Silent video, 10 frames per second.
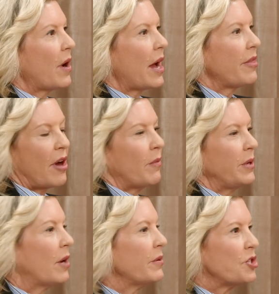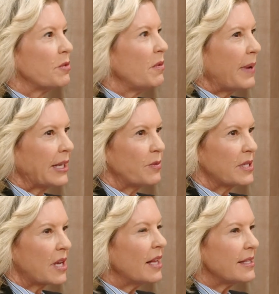I thought we'd always just move back to
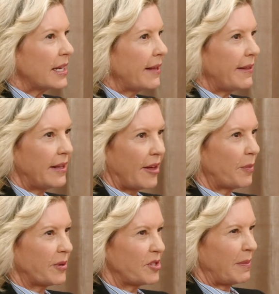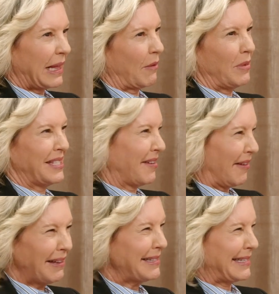Wisconsin, and then the other person will be like,
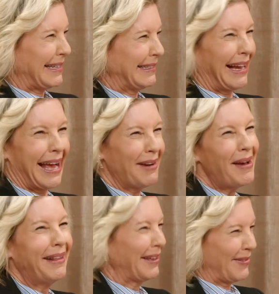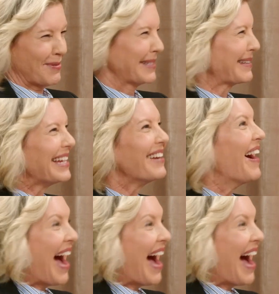"Wisconsin? Like, I don't wanna live in Wisconsin."